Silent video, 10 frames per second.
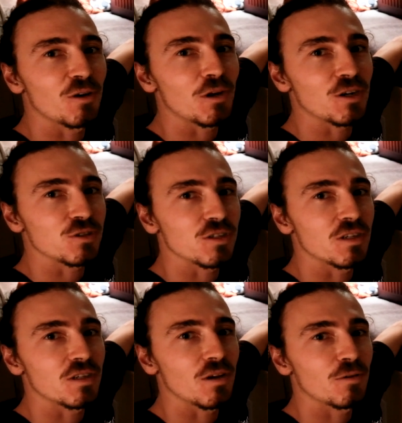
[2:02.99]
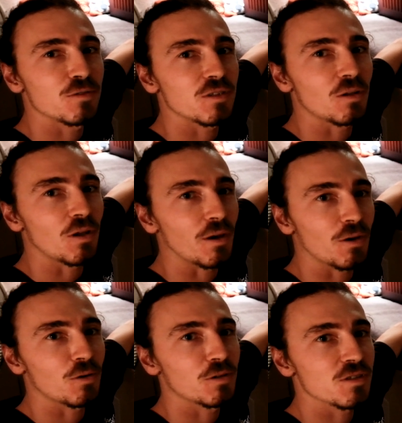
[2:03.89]
we actually have slept, like, we're
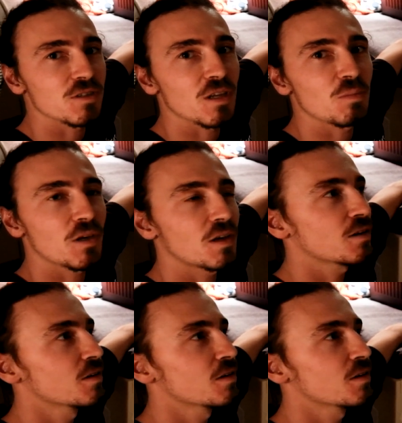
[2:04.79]
going to sleep here.